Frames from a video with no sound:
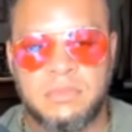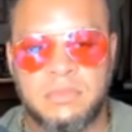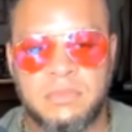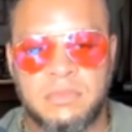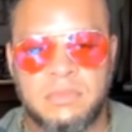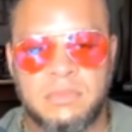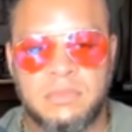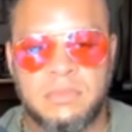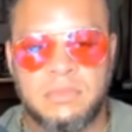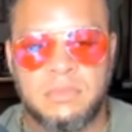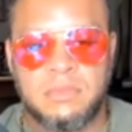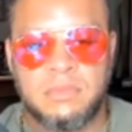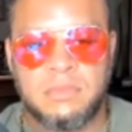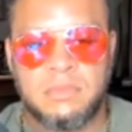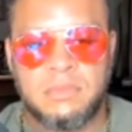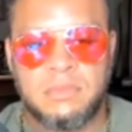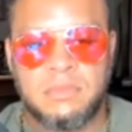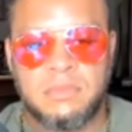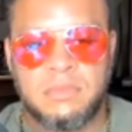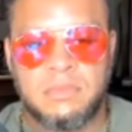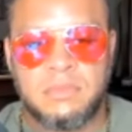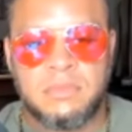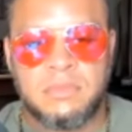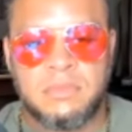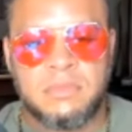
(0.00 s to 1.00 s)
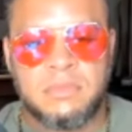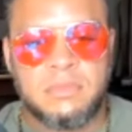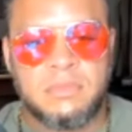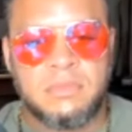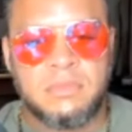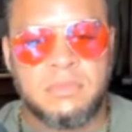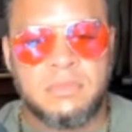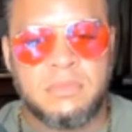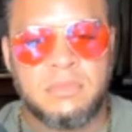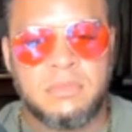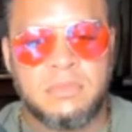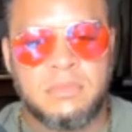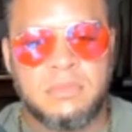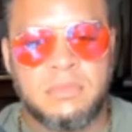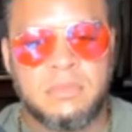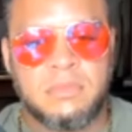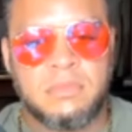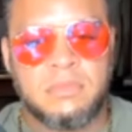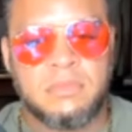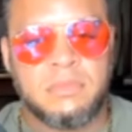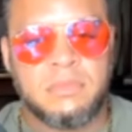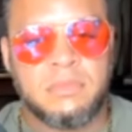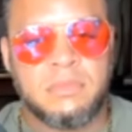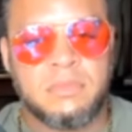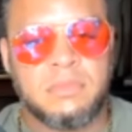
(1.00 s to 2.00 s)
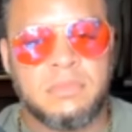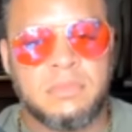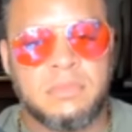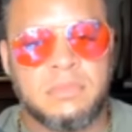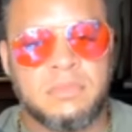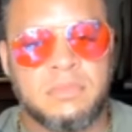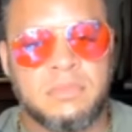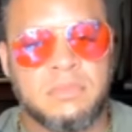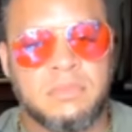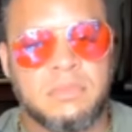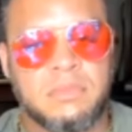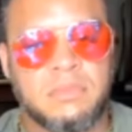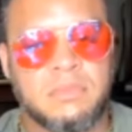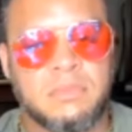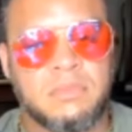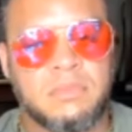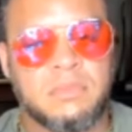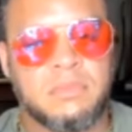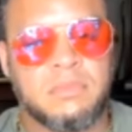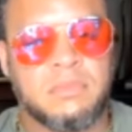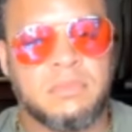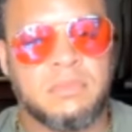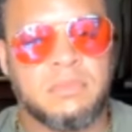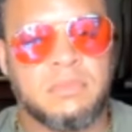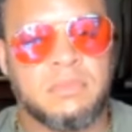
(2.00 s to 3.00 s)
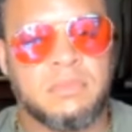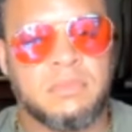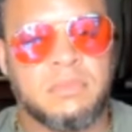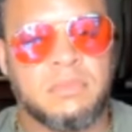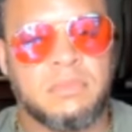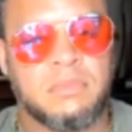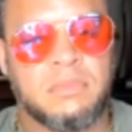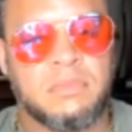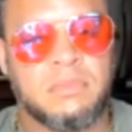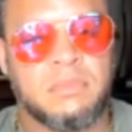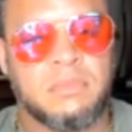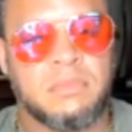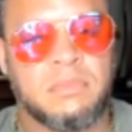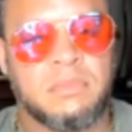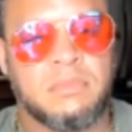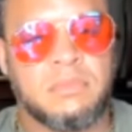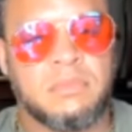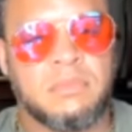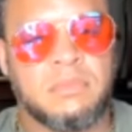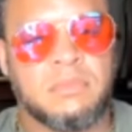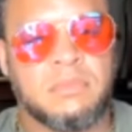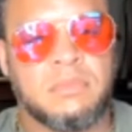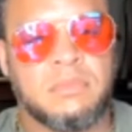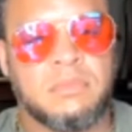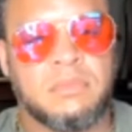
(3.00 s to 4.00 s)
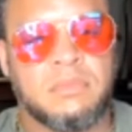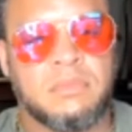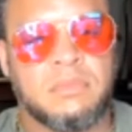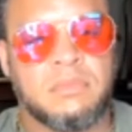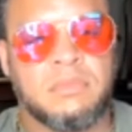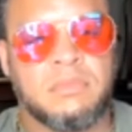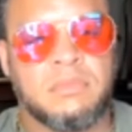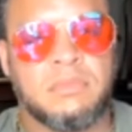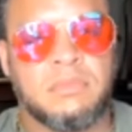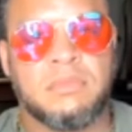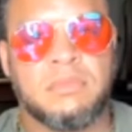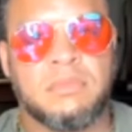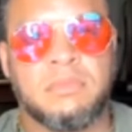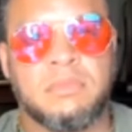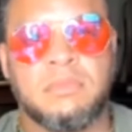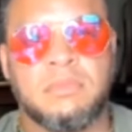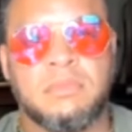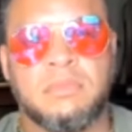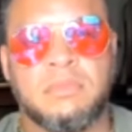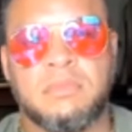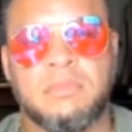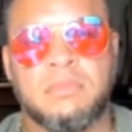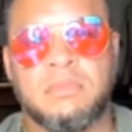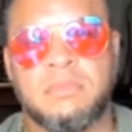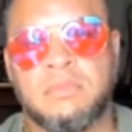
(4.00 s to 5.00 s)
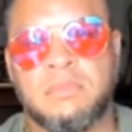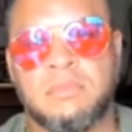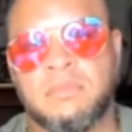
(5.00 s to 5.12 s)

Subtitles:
This person isn't speaking.